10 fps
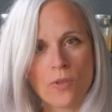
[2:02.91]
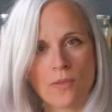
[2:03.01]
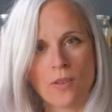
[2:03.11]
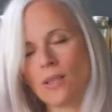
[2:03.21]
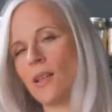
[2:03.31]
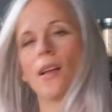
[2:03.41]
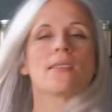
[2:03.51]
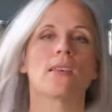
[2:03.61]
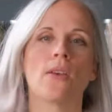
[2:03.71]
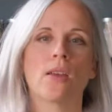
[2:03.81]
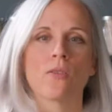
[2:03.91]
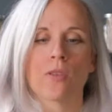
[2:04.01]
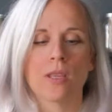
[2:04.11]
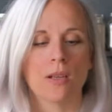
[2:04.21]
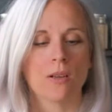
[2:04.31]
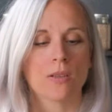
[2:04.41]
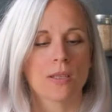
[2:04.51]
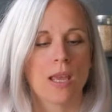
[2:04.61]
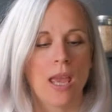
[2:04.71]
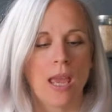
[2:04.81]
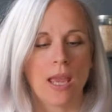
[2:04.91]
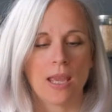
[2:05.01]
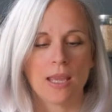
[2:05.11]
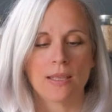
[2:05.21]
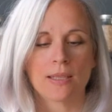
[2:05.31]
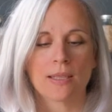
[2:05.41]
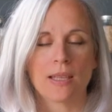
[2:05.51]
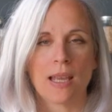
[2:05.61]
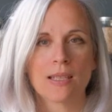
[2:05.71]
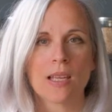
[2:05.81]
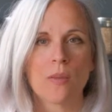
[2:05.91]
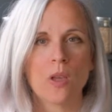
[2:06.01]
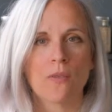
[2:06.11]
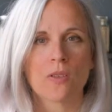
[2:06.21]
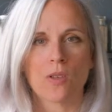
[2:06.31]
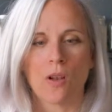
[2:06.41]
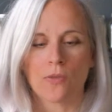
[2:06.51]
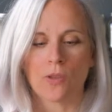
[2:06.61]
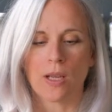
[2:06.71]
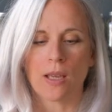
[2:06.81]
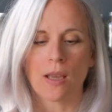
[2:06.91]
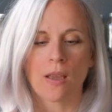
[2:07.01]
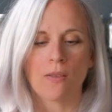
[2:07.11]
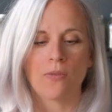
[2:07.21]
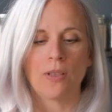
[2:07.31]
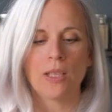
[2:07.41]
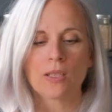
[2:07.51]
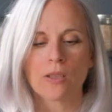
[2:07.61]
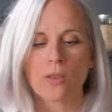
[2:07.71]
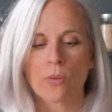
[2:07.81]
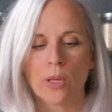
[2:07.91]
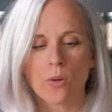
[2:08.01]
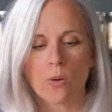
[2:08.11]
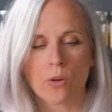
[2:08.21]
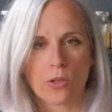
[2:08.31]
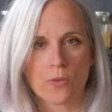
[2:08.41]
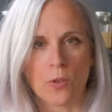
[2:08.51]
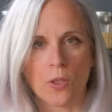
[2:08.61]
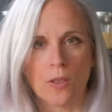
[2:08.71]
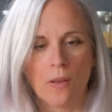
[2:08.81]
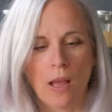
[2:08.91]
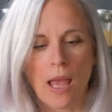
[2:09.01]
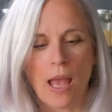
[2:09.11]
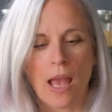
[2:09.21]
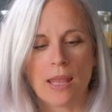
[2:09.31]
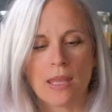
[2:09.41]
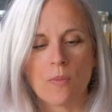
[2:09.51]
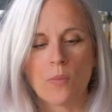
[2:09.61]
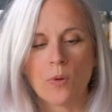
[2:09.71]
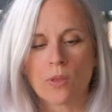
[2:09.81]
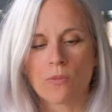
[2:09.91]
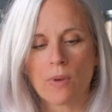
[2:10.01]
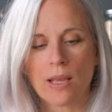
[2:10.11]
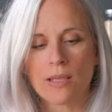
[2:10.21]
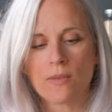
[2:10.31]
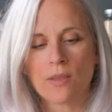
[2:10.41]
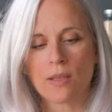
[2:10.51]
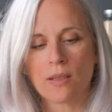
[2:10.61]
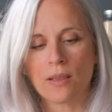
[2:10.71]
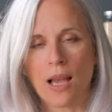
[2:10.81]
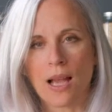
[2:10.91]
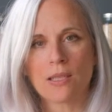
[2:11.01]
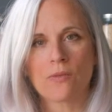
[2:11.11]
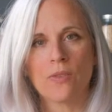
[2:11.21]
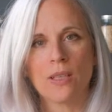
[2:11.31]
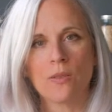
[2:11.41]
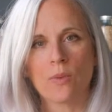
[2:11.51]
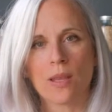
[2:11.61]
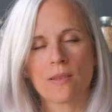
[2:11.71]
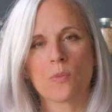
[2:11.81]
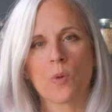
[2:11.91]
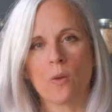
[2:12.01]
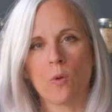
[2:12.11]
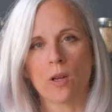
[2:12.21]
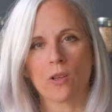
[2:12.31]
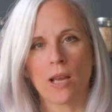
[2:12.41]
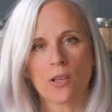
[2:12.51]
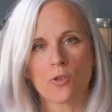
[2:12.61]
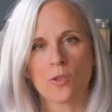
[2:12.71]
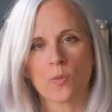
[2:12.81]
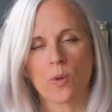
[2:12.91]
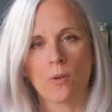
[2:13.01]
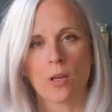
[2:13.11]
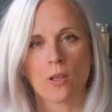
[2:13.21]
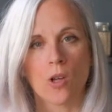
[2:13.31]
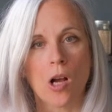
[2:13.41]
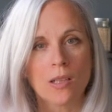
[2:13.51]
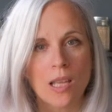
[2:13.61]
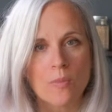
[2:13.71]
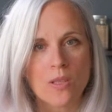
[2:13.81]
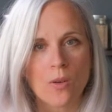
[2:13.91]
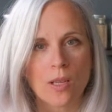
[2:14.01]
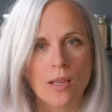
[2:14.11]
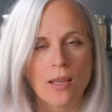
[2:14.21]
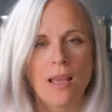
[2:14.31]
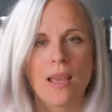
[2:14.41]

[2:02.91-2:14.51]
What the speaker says: for different clients I've had over the years, is the next time you have a soft drink, fill it to 3/4 full, and then put the rest of the glass, fill it with spring water, natural spring water, not club soda,